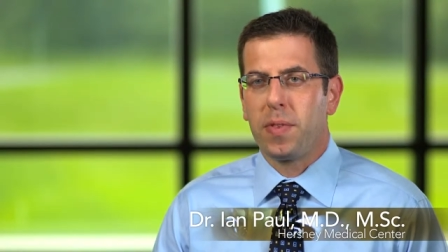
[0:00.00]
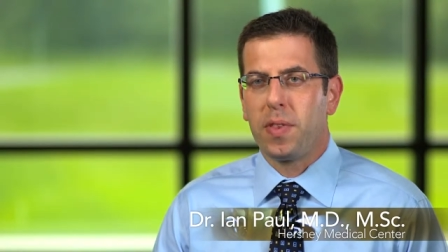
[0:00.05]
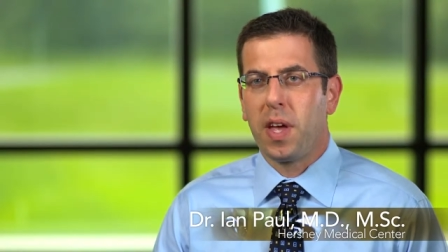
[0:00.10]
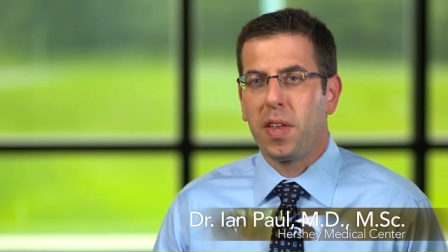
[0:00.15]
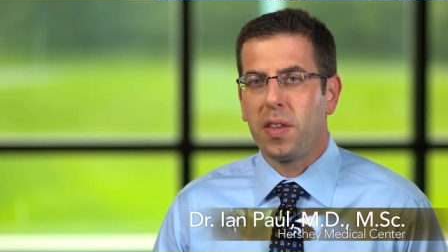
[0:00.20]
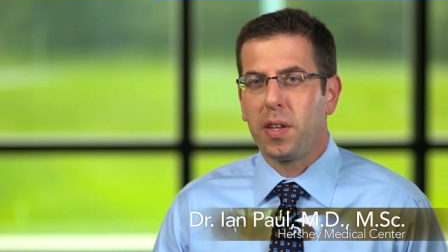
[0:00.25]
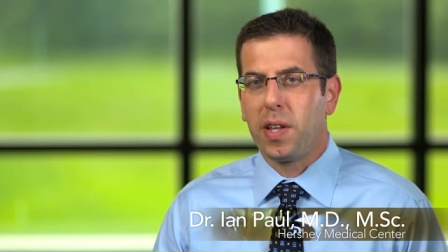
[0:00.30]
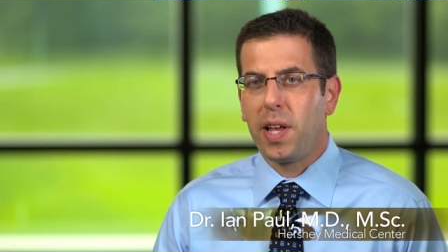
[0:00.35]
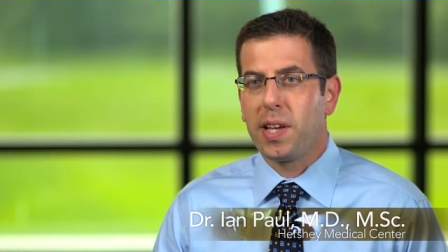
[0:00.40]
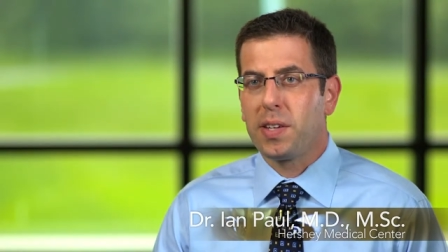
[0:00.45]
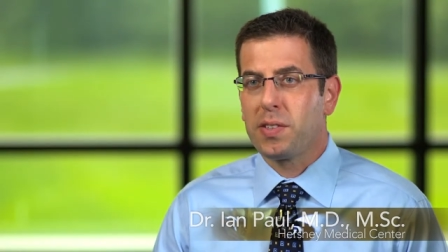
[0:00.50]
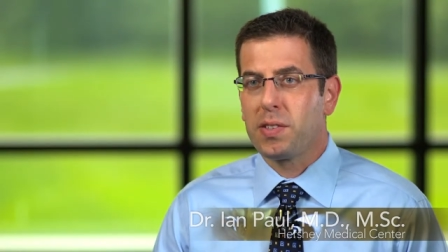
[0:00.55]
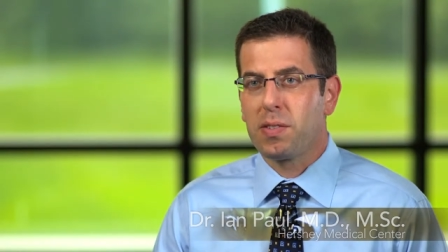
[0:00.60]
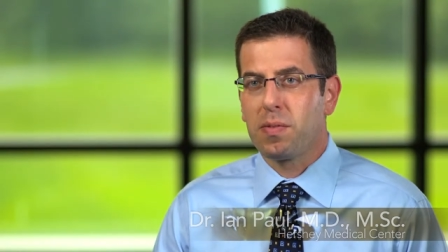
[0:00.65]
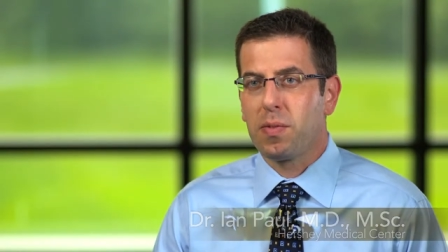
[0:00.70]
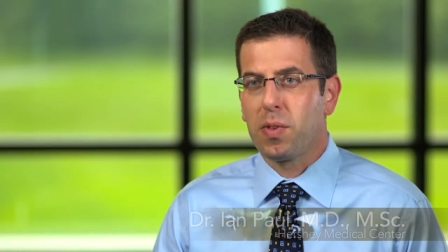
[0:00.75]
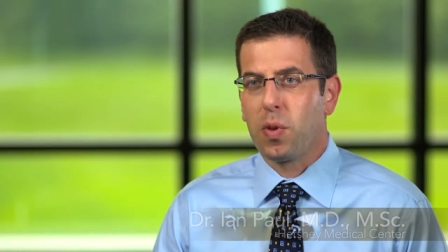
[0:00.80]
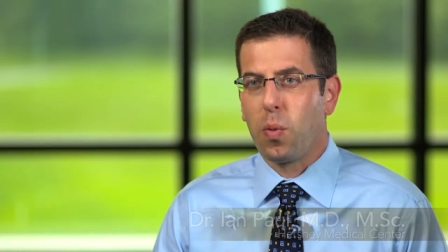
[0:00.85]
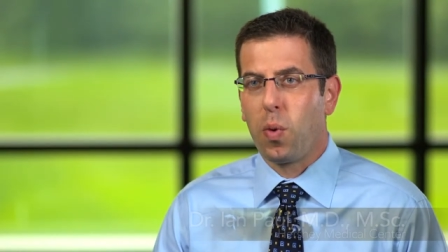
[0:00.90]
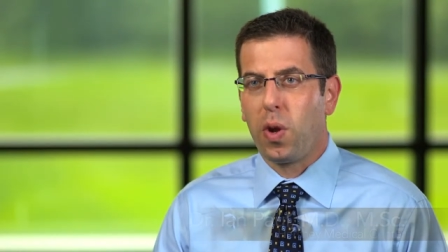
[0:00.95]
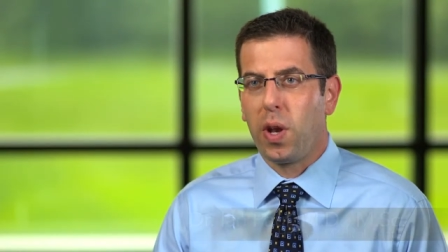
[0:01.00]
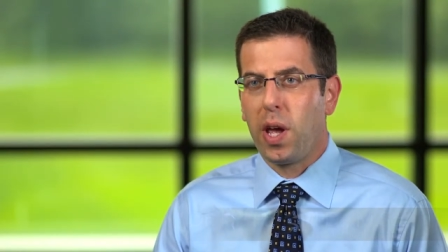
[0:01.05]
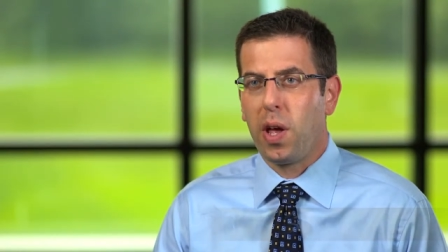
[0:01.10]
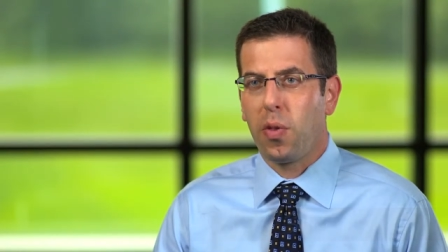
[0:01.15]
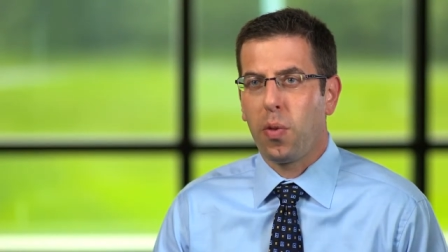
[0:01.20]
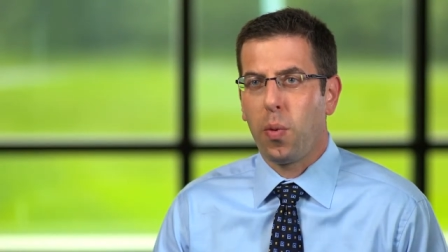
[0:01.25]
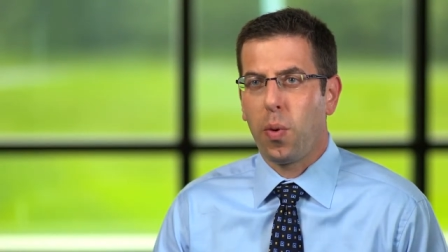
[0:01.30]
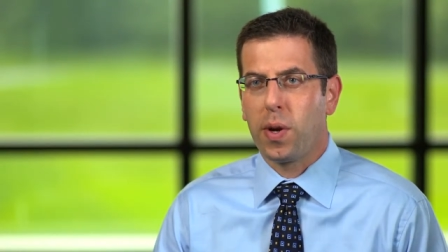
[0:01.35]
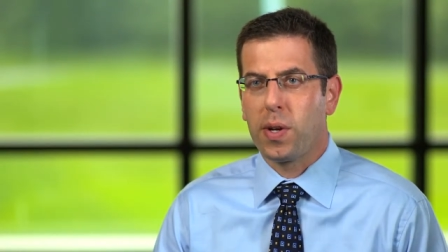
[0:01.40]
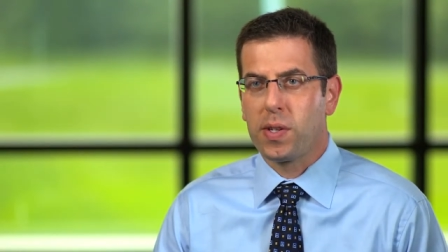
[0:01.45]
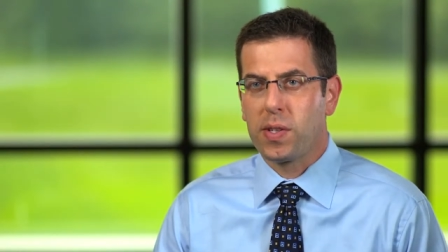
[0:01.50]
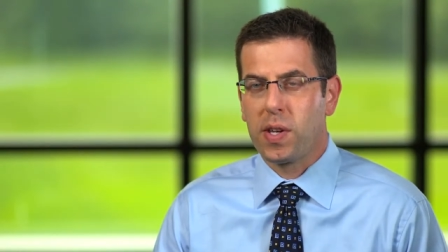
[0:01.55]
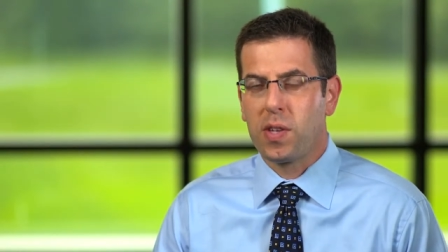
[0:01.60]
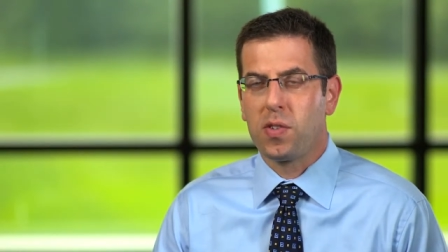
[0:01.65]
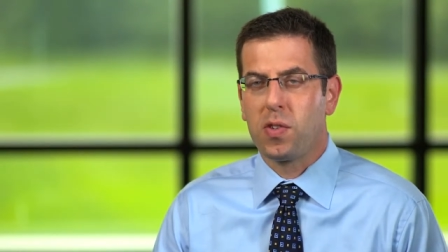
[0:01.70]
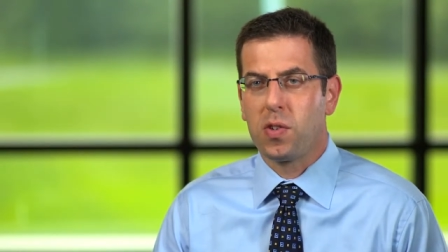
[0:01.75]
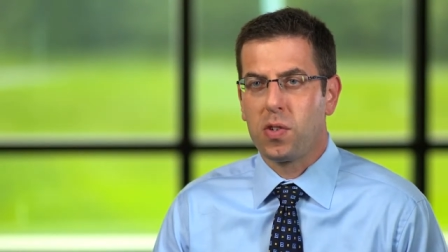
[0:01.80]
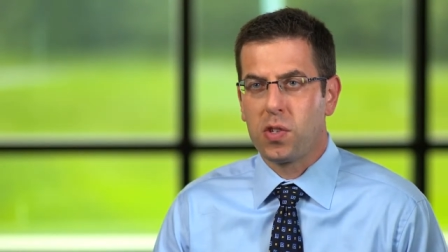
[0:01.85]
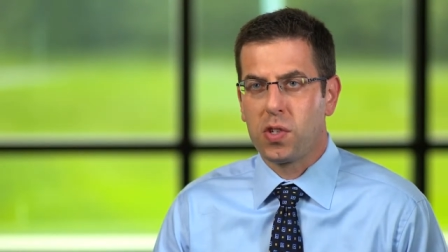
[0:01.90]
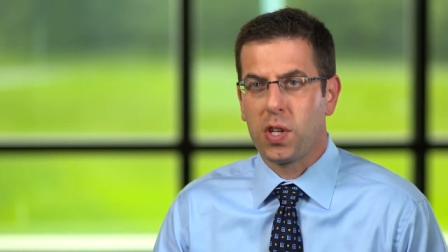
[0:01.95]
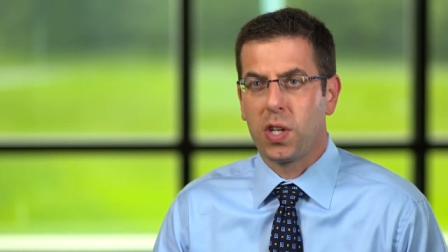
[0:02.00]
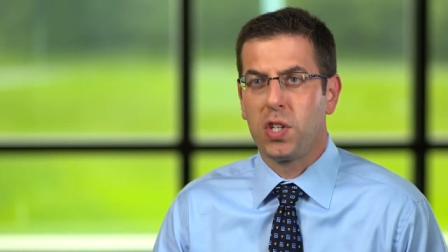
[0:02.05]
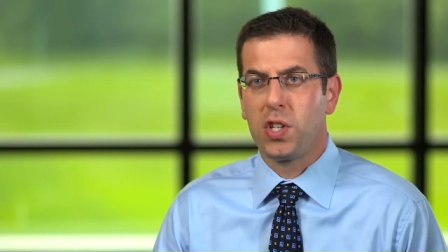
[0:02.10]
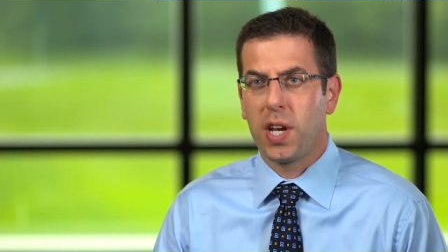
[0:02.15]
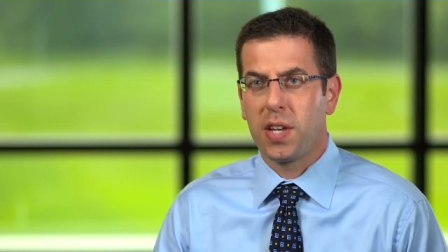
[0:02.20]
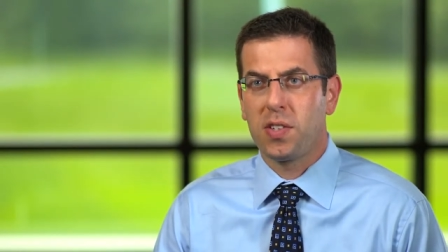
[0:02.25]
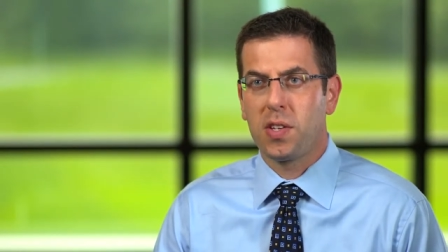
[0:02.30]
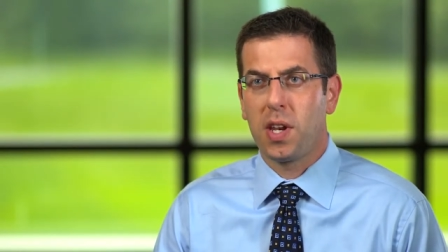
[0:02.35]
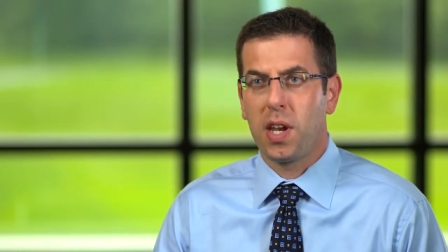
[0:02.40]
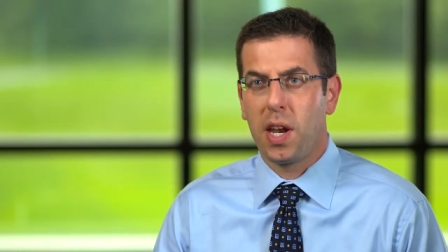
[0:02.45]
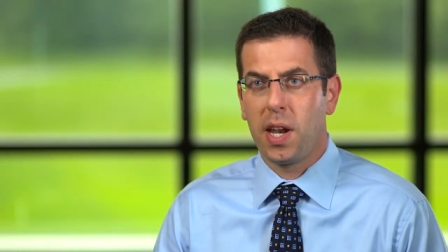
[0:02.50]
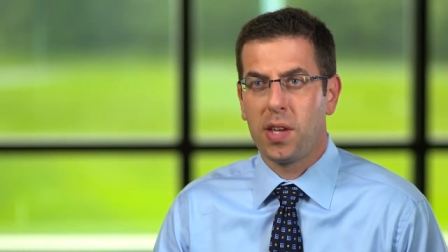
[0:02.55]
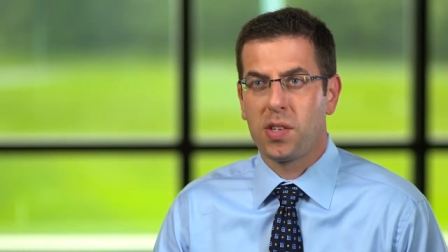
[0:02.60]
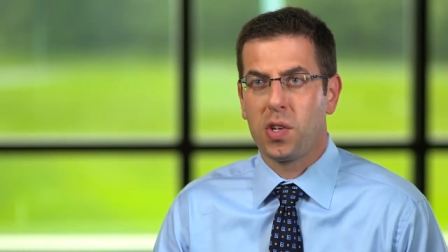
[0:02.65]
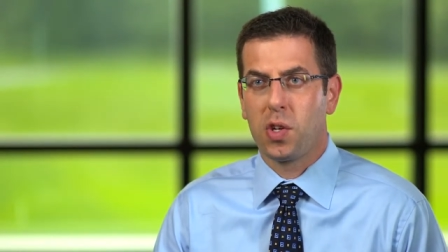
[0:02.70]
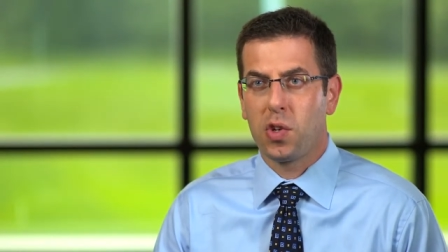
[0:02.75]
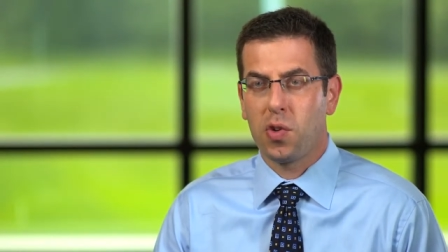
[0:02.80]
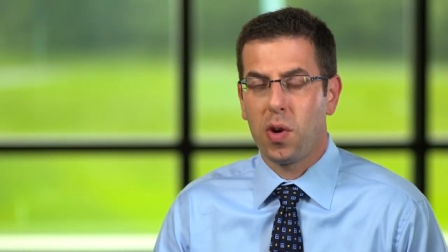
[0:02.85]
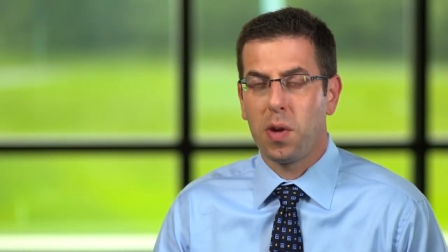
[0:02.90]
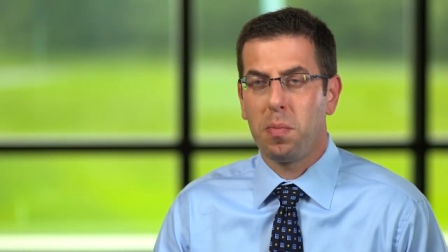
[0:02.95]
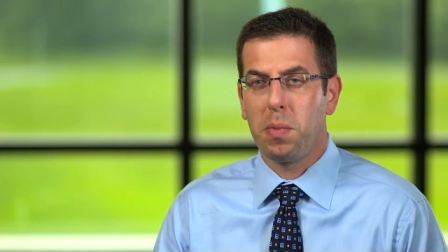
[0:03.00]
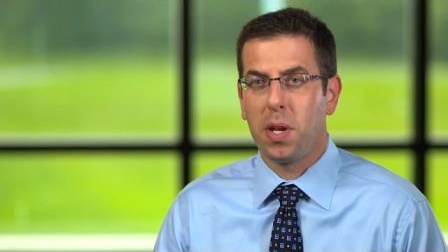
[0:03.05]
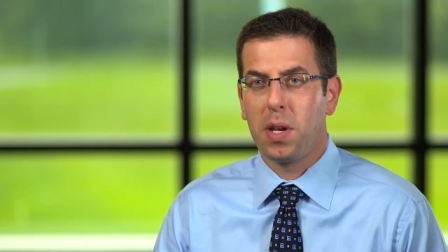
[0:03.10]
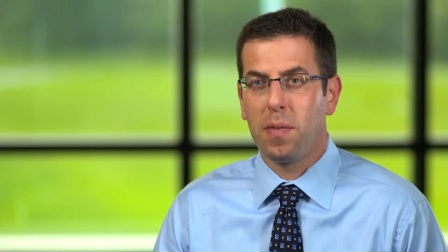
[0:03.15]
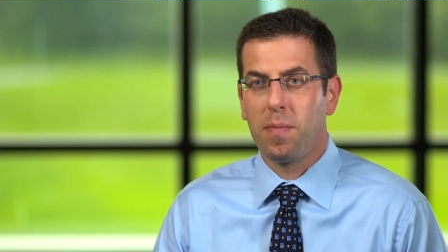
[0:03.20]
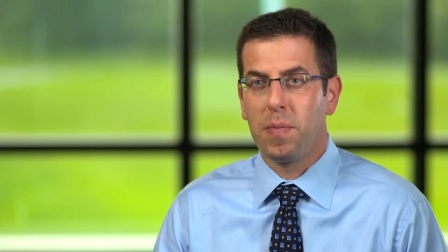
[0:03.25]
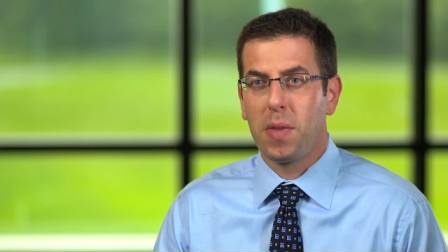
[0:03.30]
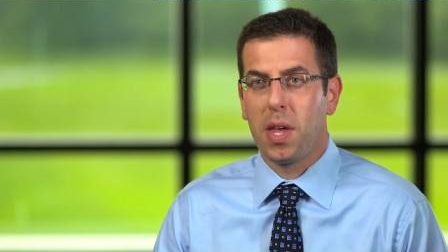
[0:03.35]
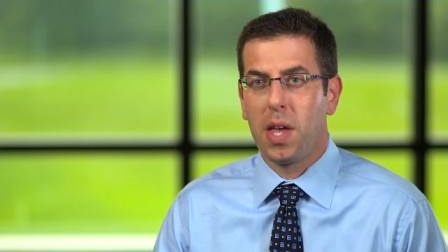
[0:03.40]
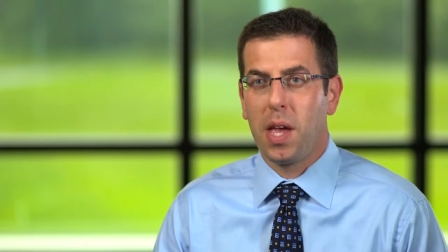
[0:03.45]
Nonetheless, the World Health Organization suggested it as a treatment,